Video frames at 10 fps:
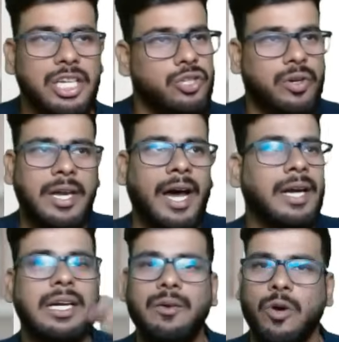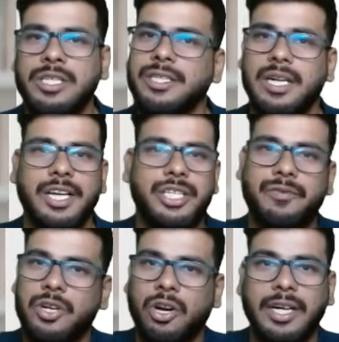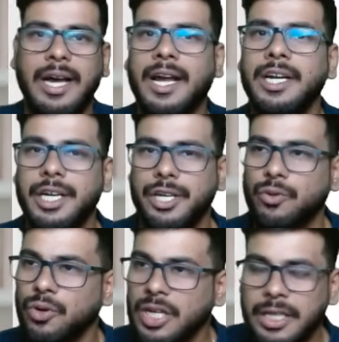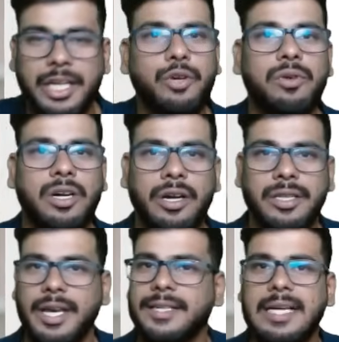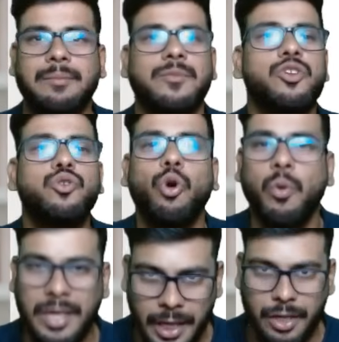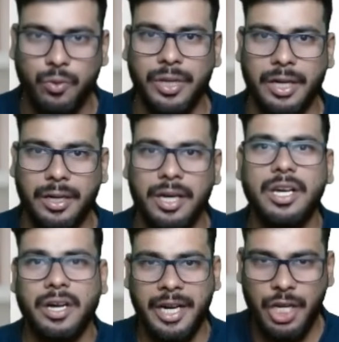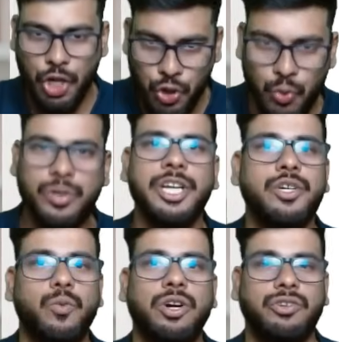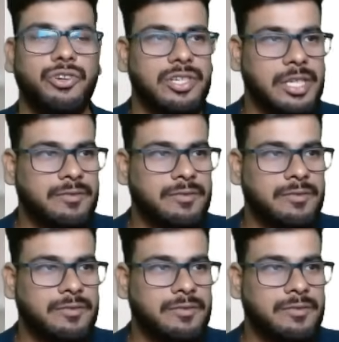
So directly watching the lecture will not guarantee you that you will clear the exam. No one can do that, right? You need to work on yourself.